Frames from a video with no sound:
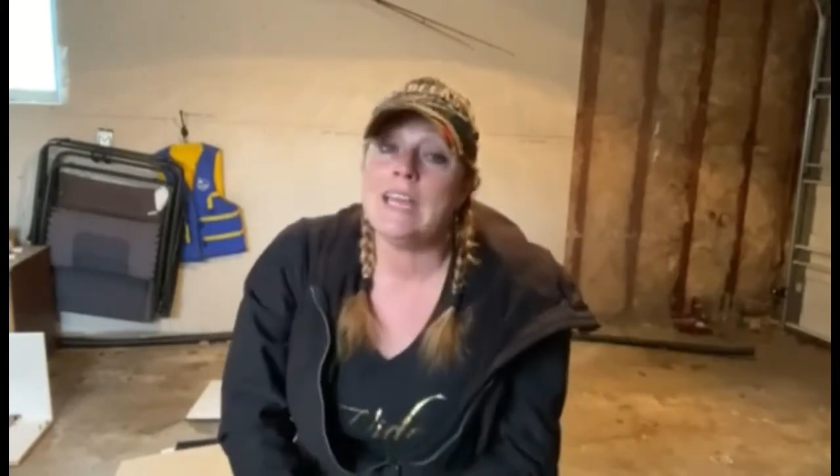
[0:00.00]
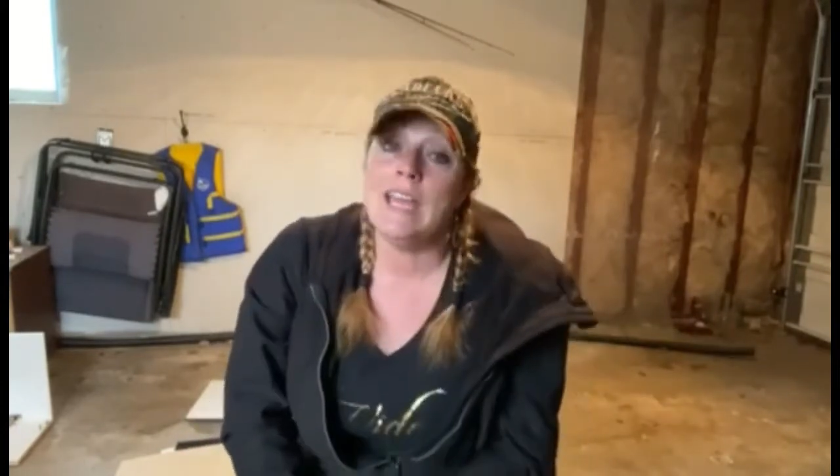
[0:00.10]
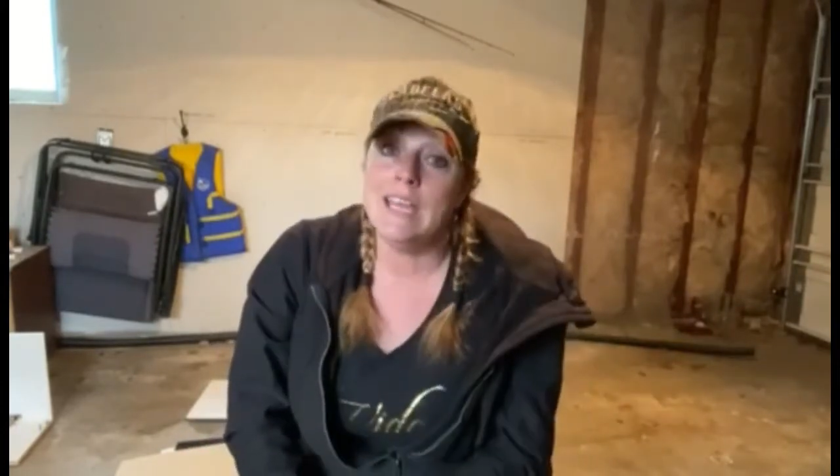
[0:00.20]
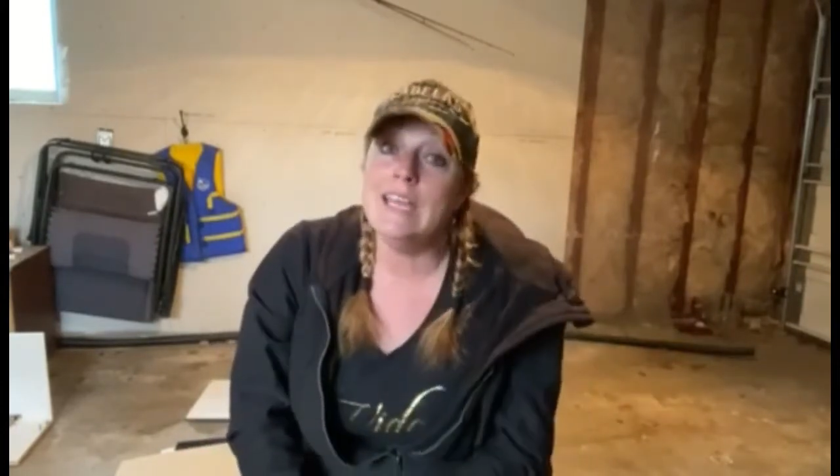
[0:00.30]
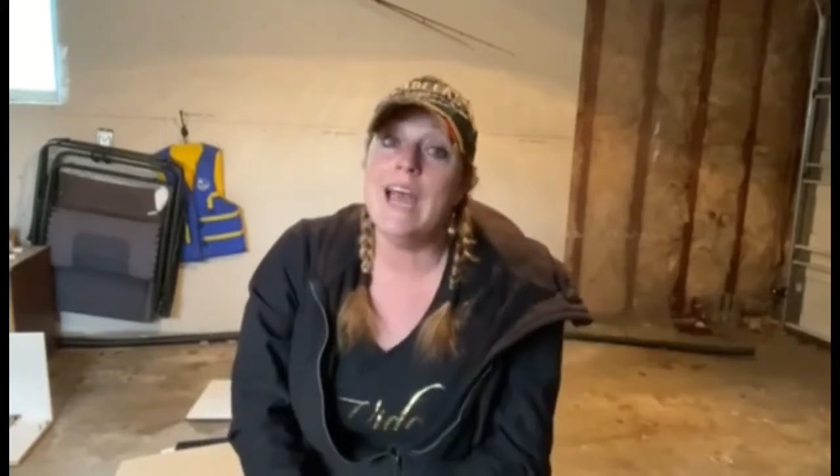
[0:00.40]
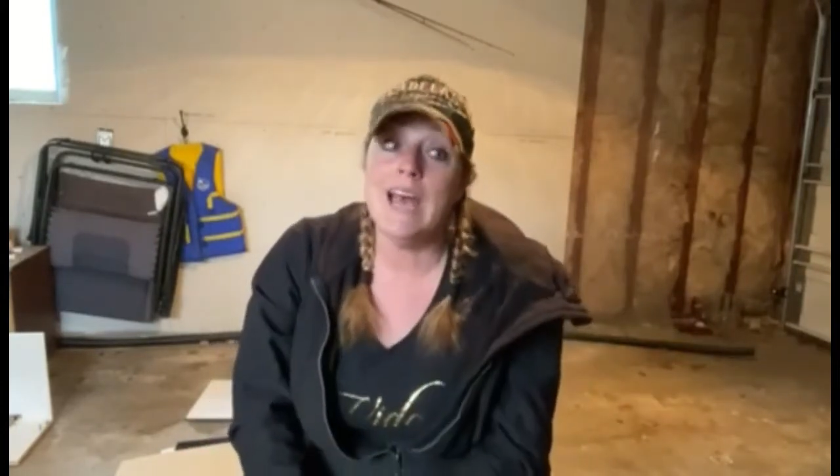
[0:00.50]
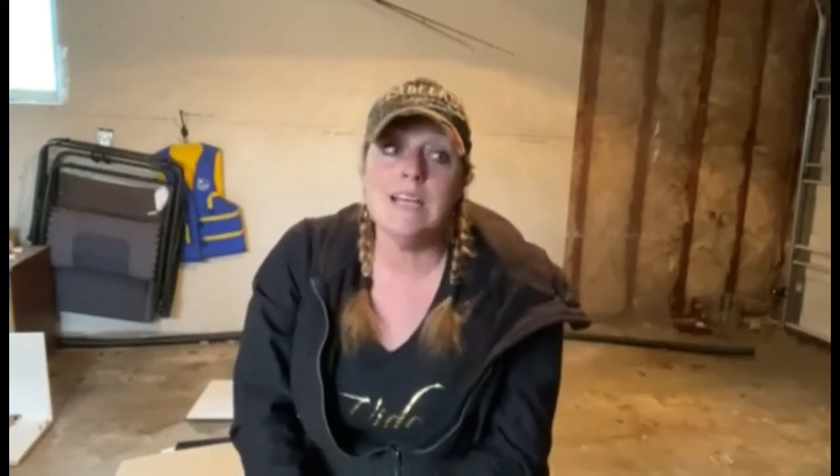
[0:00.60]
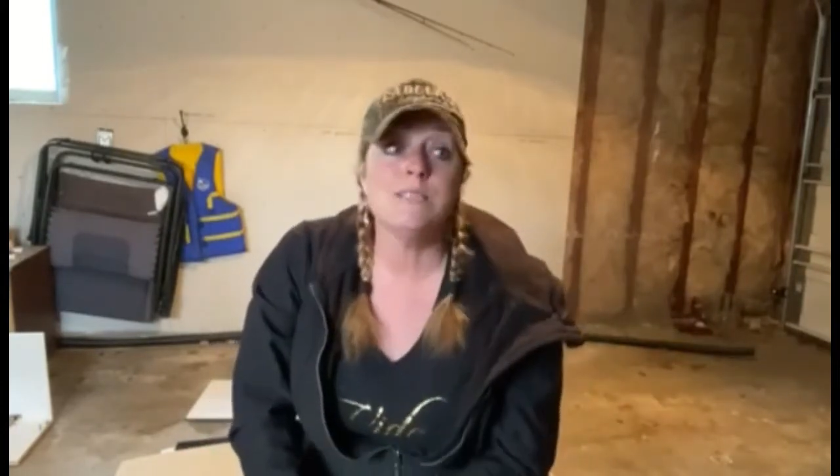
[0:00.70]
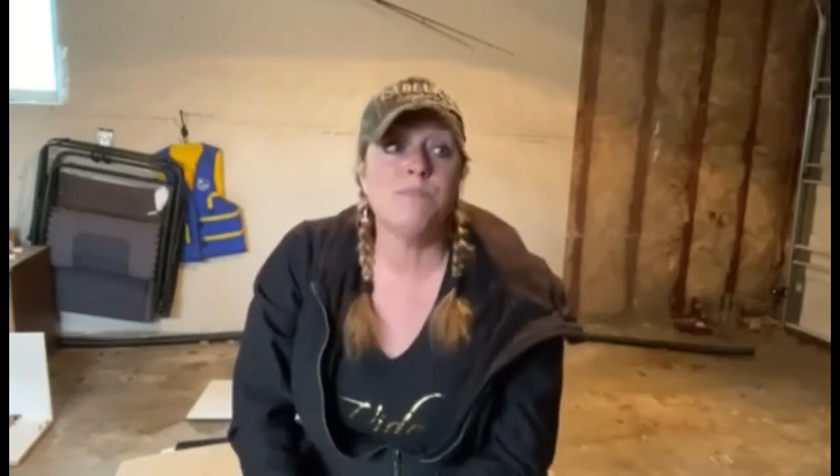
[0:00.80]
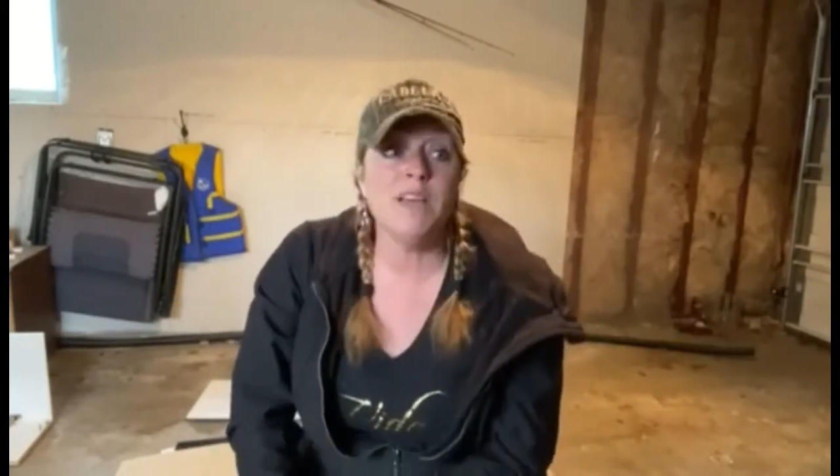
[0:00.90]
It
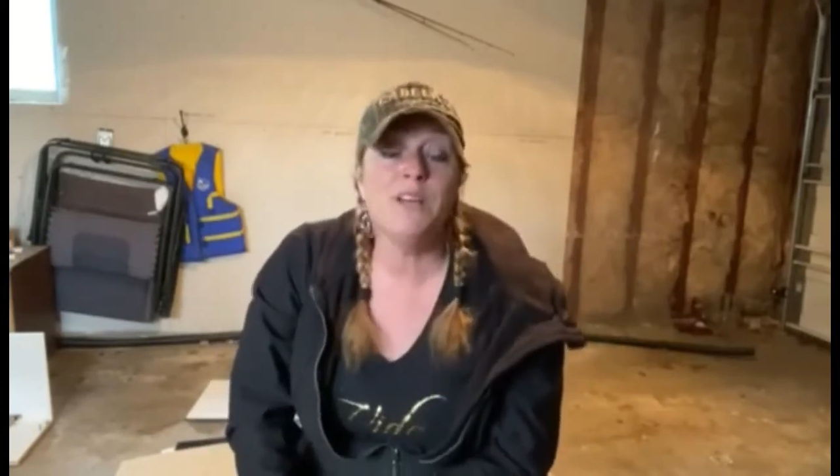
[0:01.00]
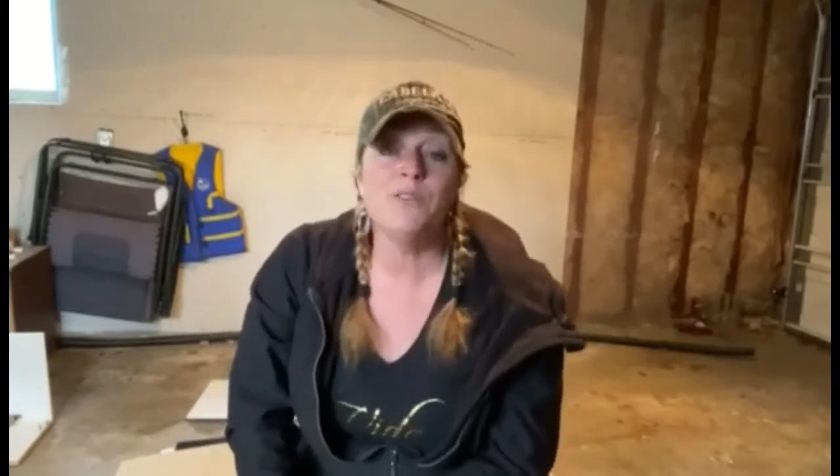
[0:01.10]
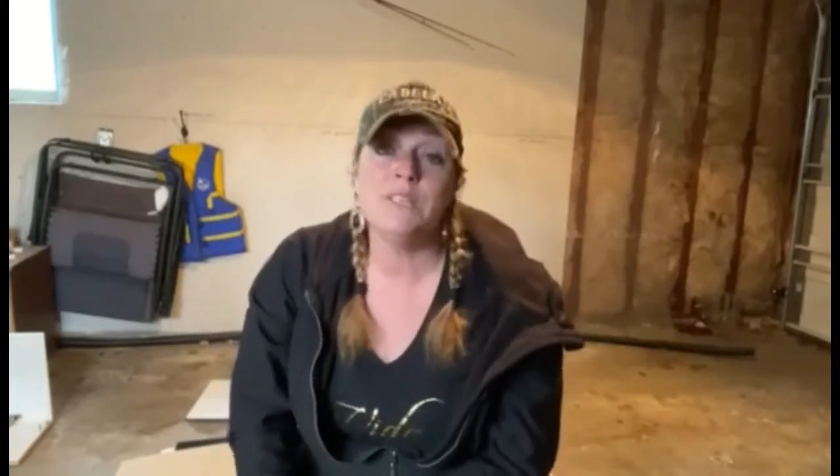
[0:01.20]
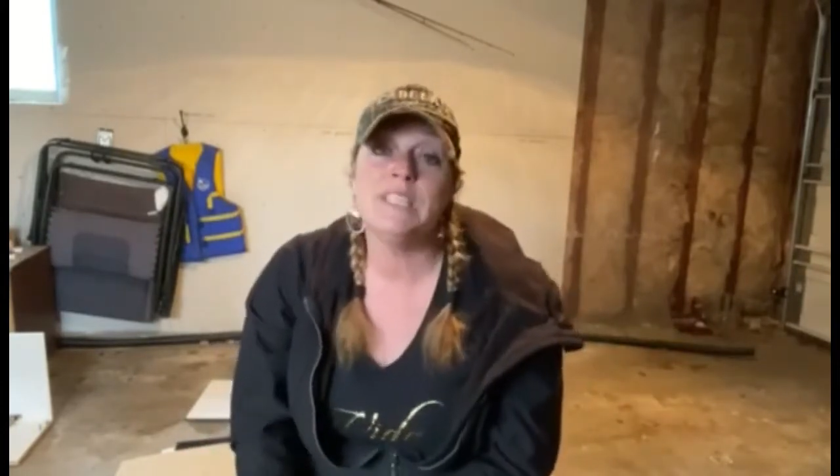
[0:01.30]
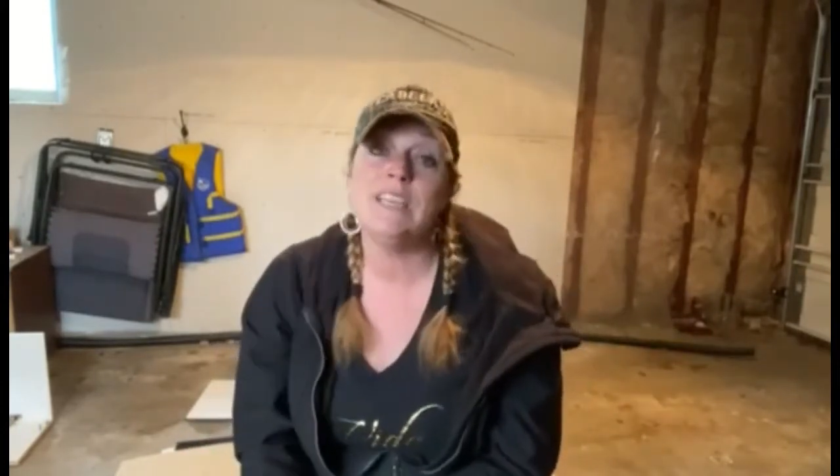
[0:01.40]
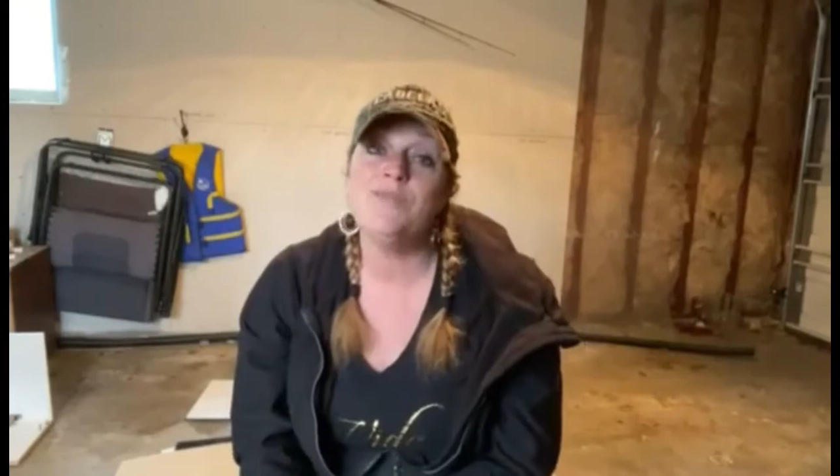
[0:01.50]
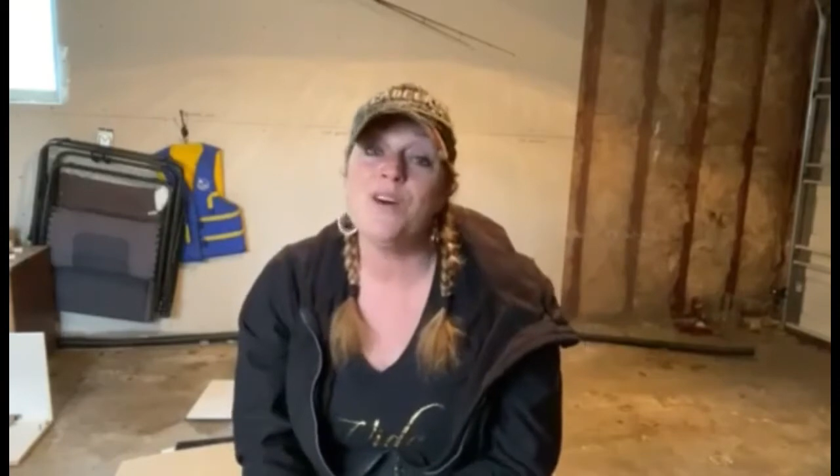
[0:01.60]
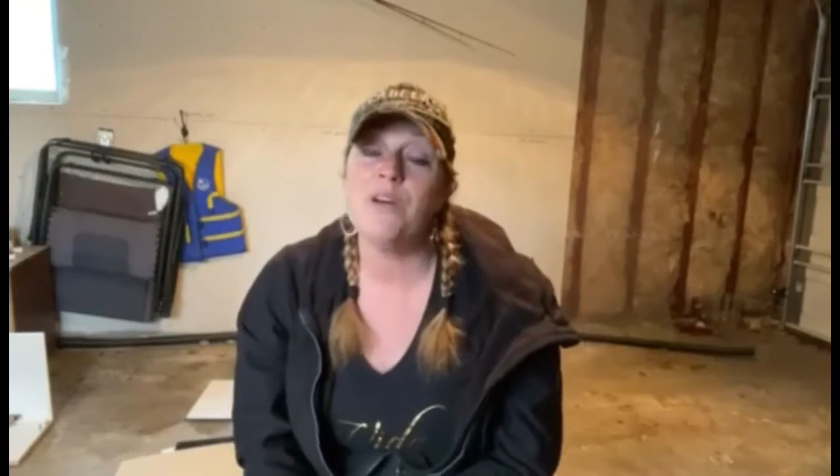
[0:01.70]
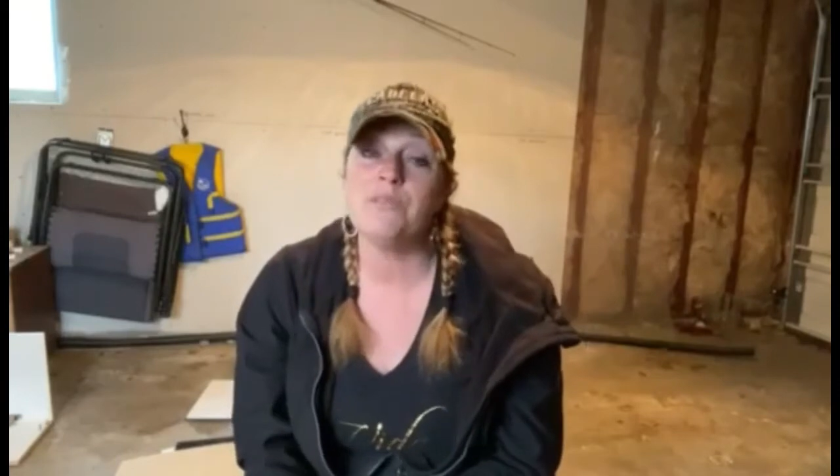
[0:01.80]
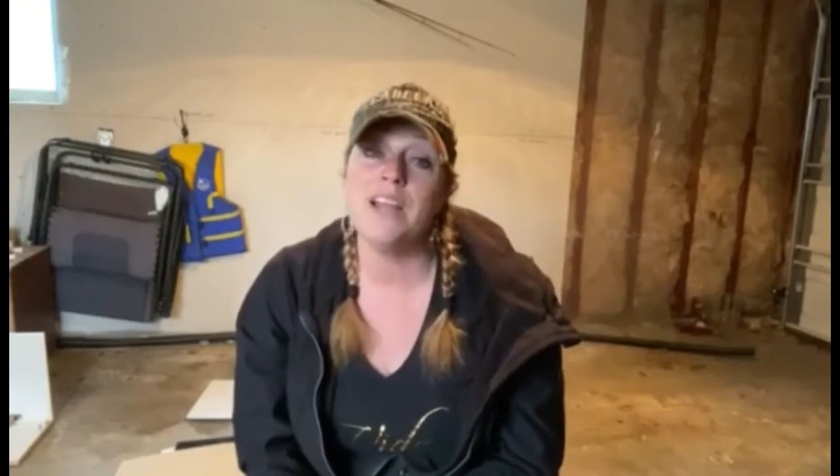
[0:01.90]
has been a relief
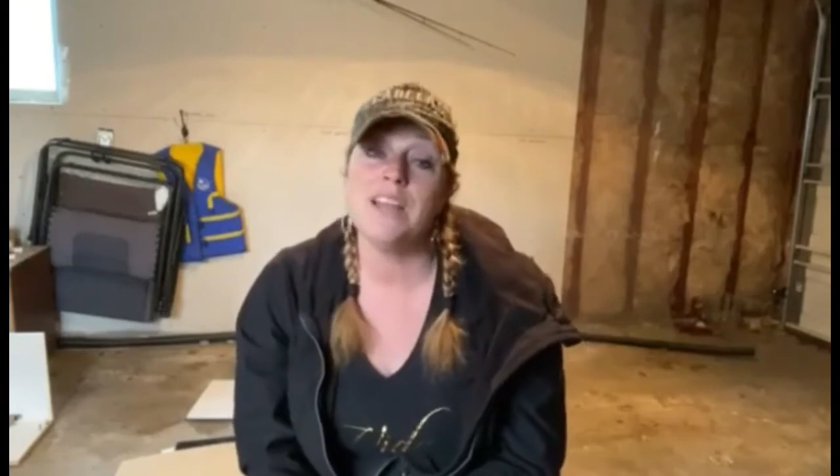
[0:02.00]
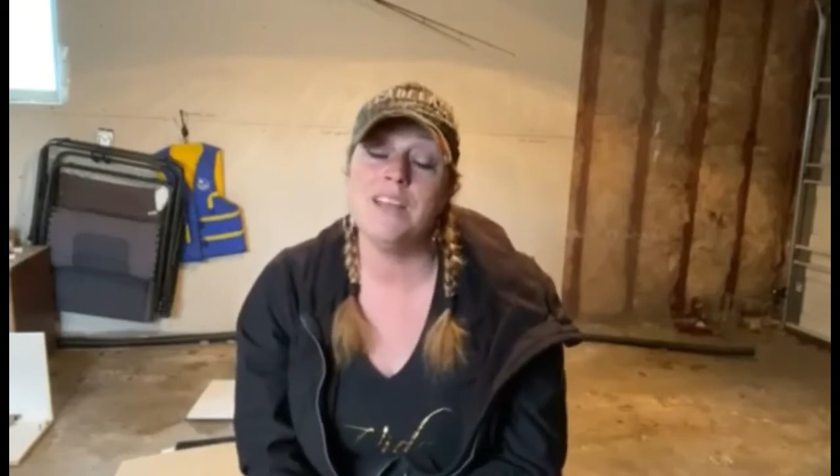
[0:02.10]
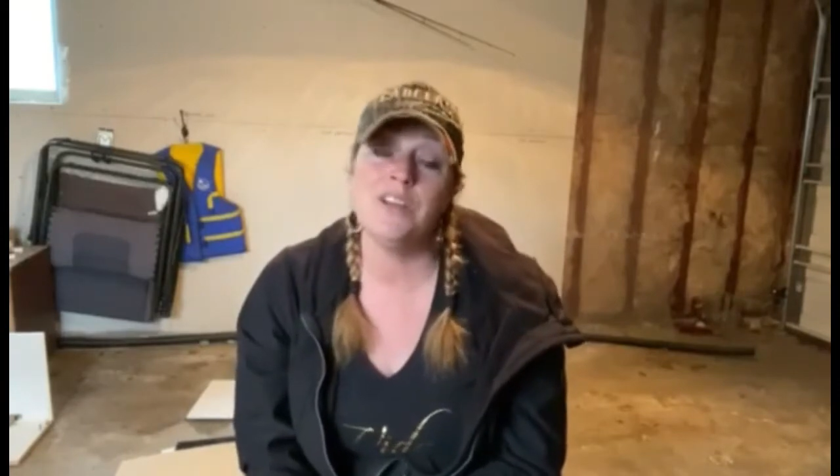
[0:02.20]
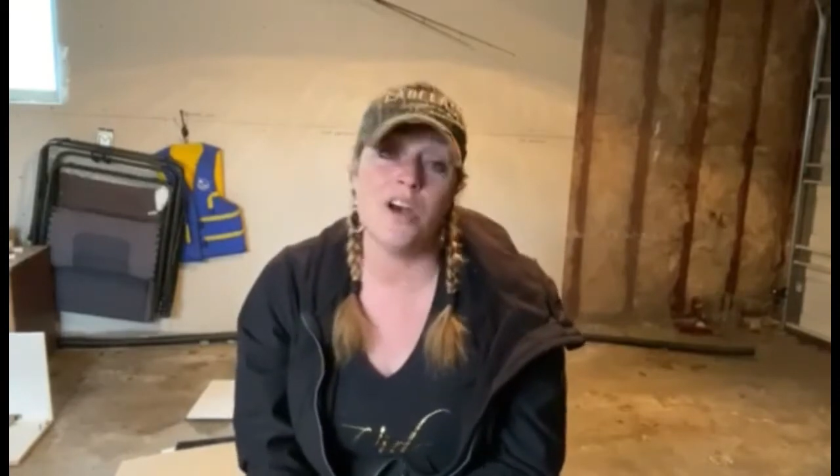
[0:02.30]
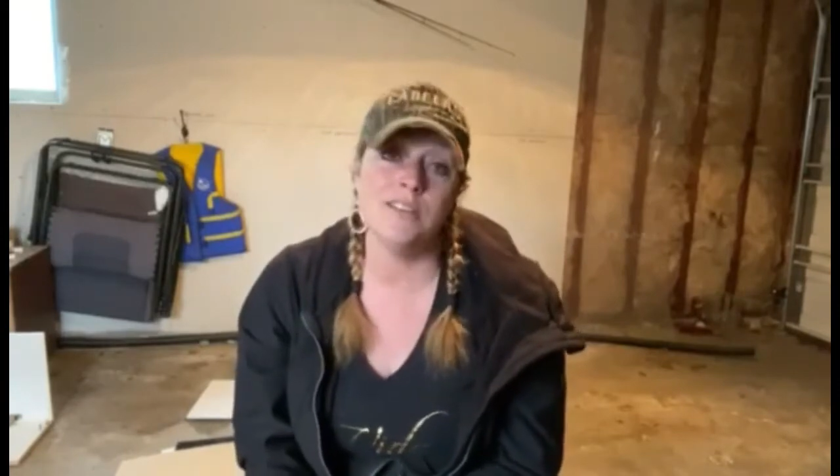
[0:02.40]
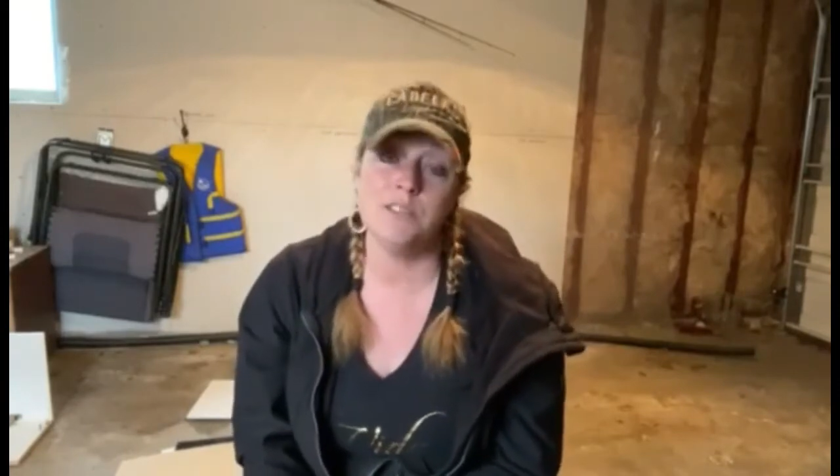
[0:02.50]
already not